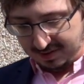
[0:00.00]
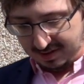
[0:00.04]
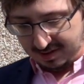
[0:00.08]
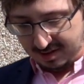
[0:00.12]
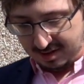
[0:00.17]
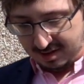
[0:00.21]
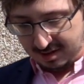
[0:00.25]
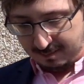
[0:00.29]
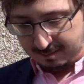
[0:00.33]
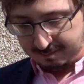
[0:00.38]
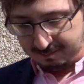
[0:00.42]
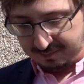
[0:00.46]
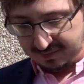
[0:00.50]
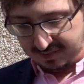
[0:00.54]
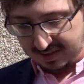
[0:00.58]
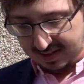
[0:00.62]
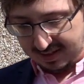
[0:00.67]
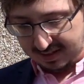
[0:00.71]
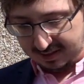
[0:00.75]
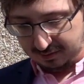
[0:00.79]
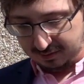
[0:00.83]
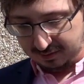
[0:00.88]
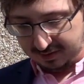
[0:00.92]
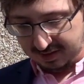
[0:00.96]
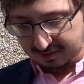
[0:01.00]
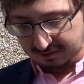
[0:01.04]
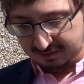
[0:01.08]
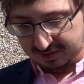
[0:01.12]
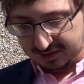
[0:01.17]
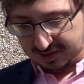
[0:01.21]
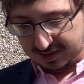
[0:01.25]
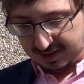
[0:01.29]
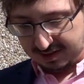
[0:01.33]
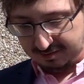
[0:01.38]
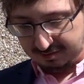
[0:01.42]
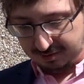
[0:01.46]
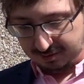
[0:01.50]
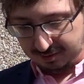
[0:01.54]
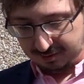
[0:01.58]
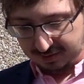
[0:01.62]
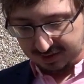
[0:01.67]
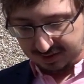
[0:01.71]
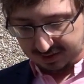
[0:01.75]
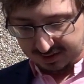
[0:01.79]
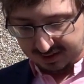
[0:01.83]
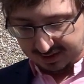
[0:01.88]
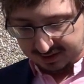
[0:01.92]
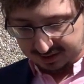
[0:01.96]
Um, and looking for typhoon
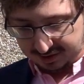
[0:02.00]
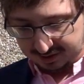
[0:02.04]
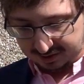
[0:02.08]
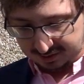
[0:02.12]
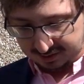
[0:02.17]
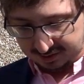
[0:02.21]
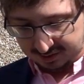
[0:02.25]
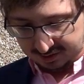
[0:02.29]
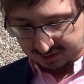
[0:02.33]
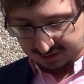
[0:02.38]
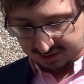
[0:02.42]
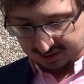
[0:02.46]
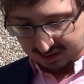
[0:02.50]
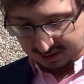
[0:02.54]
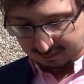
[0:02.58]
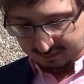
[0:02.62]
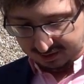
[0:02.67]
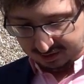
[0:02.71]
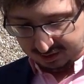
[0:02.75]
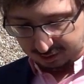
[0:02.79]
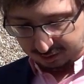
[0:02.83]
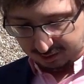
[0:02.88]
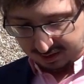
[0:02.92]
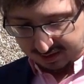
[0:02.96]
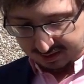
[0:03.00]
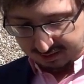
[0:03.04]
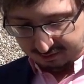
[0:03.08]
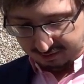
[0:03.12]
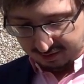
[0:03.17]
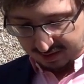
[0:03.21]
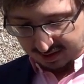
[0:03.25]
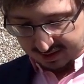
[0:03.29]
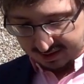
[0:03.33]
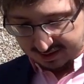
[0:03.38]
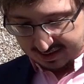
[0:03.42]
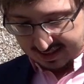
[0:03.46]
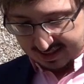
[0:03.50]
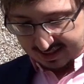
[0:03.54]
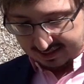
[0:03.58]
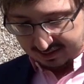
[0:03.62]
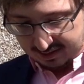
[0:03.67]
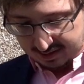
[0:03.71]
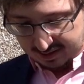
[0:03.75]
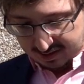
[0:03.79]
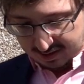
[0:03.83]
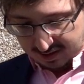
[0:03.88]
conditions, let me try and find that.